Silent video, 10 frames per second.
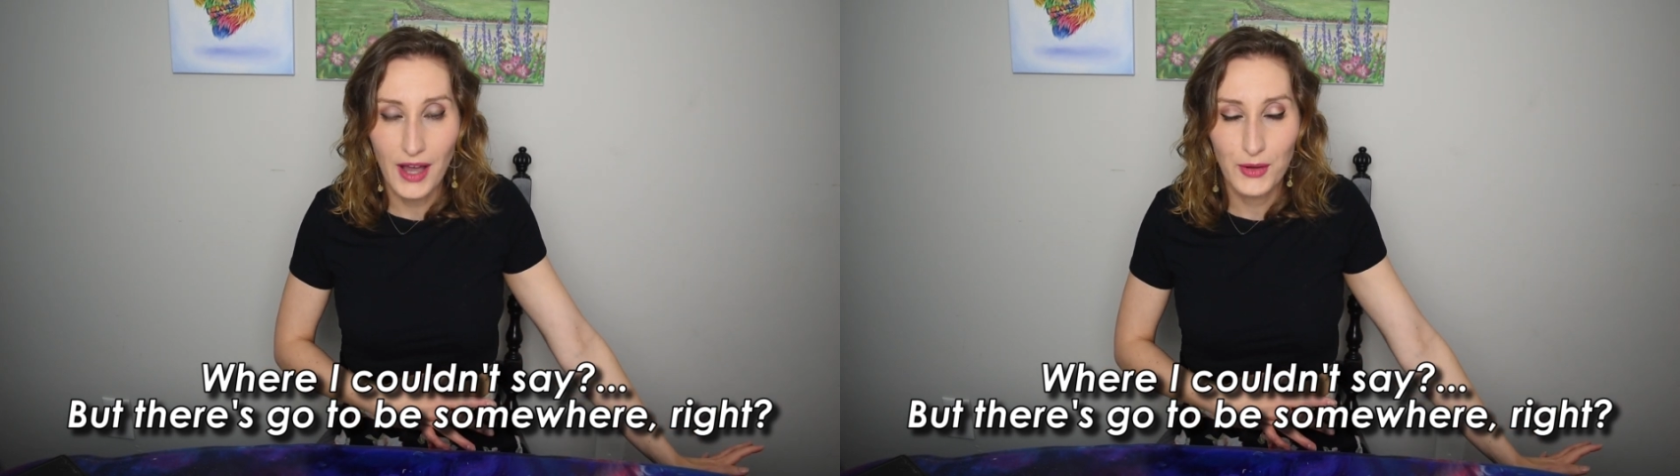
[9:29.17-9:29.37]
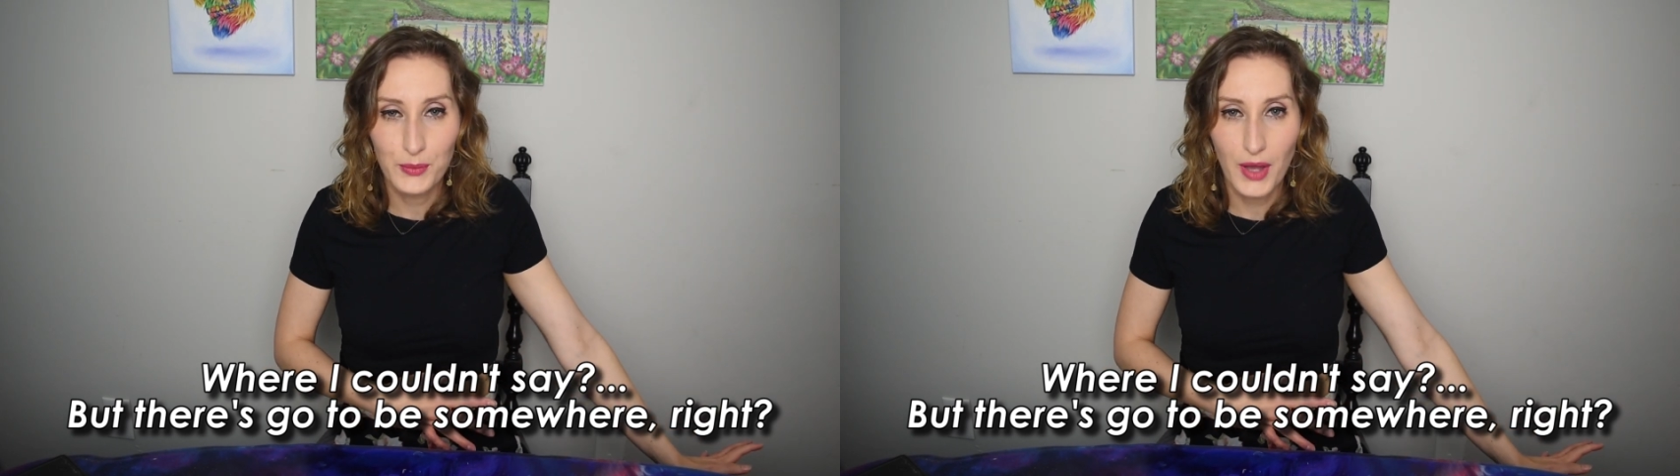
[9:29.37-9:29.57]

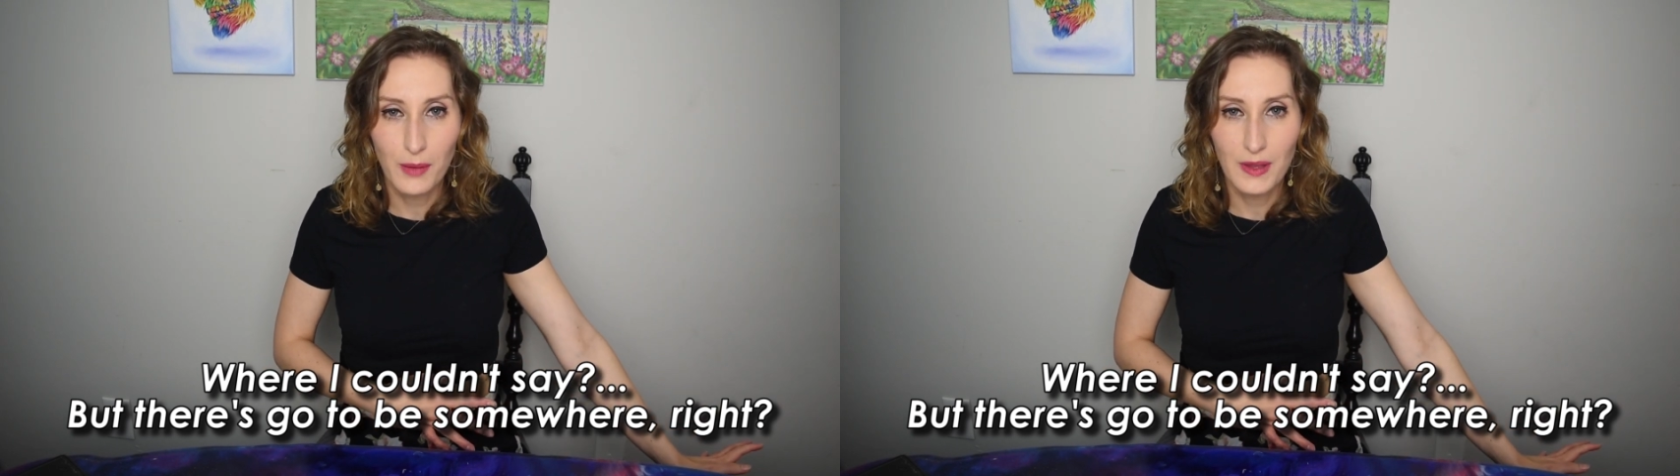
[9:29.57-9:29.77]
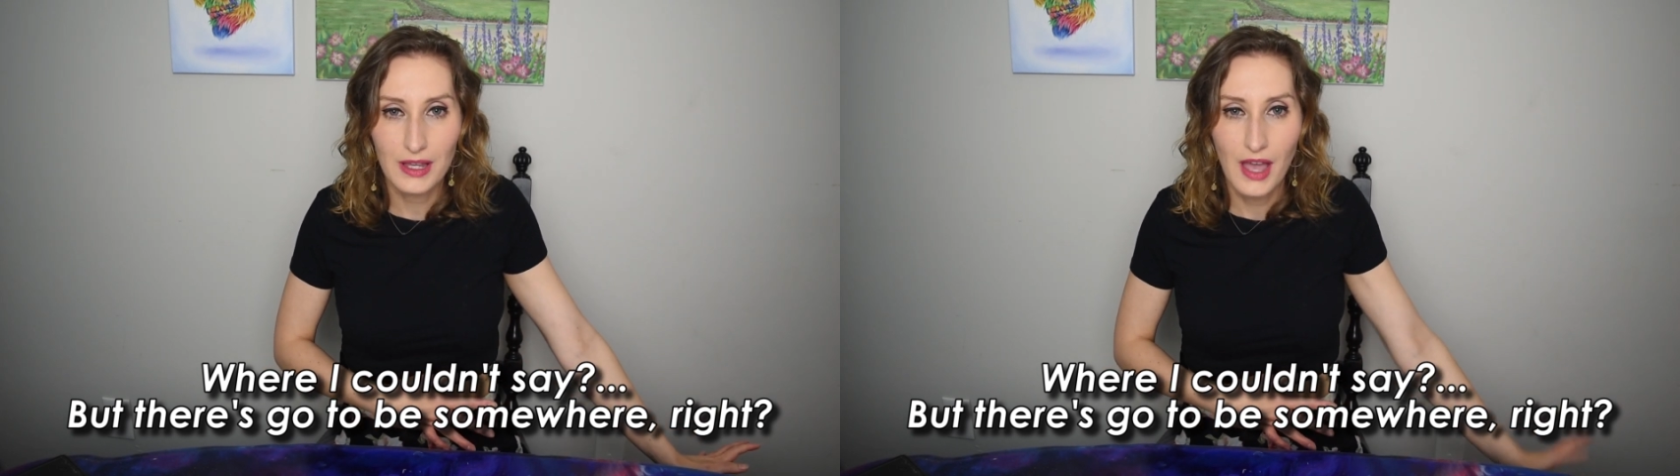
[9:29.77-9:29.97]
out in
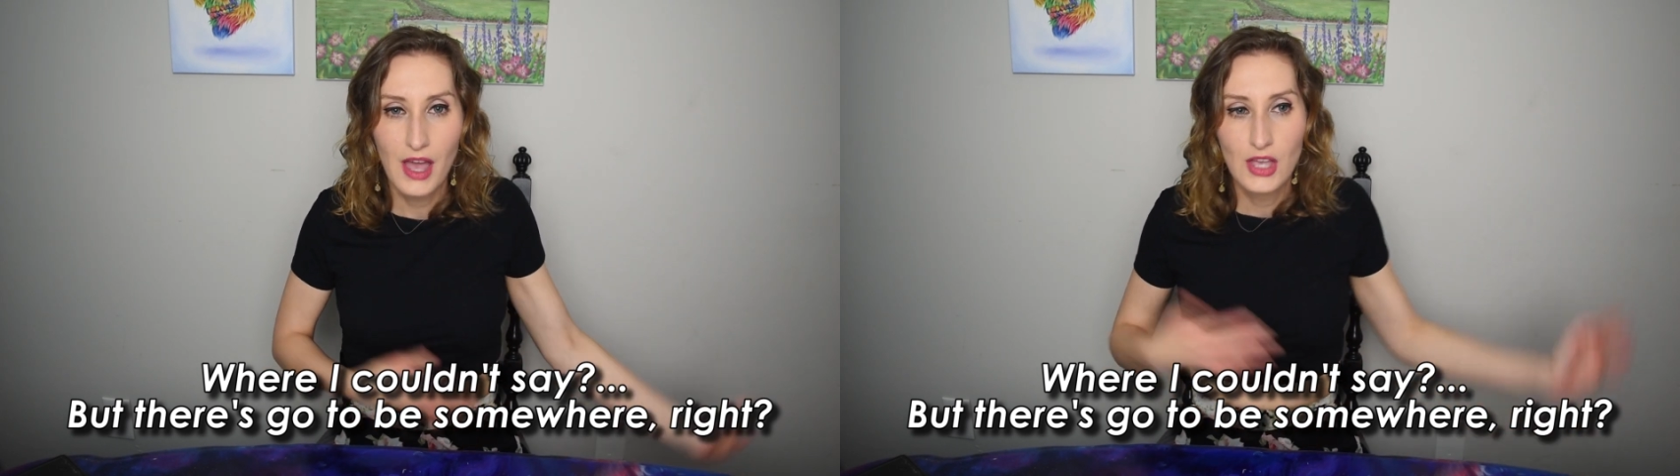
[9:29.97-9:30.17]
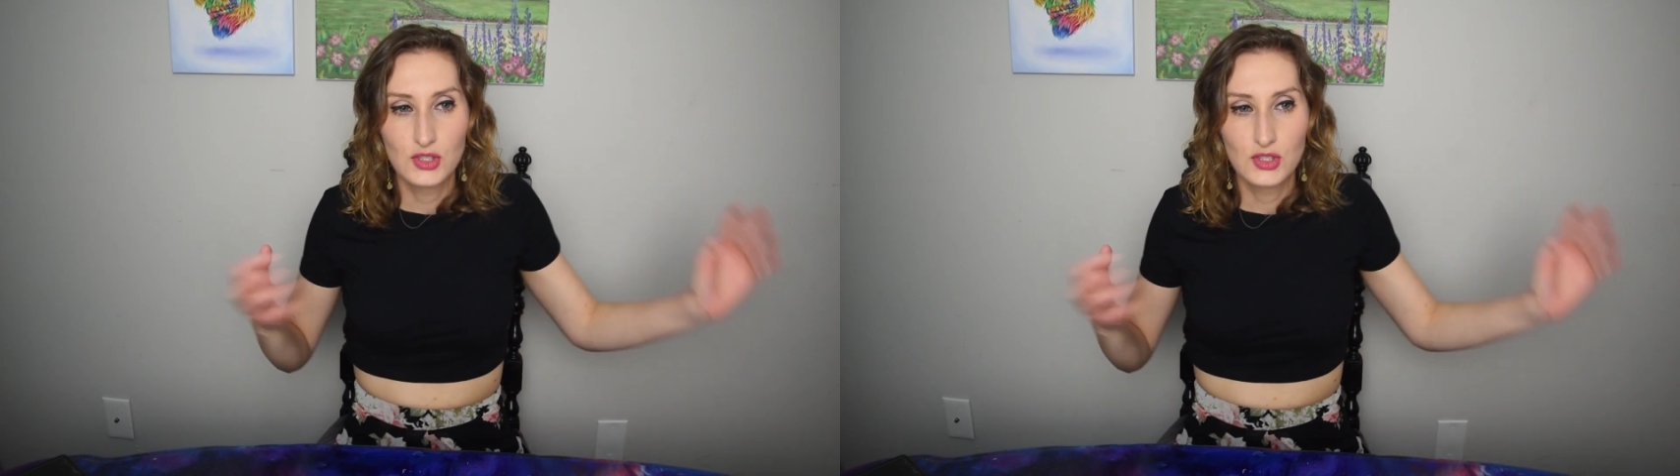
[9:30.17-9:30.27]
public,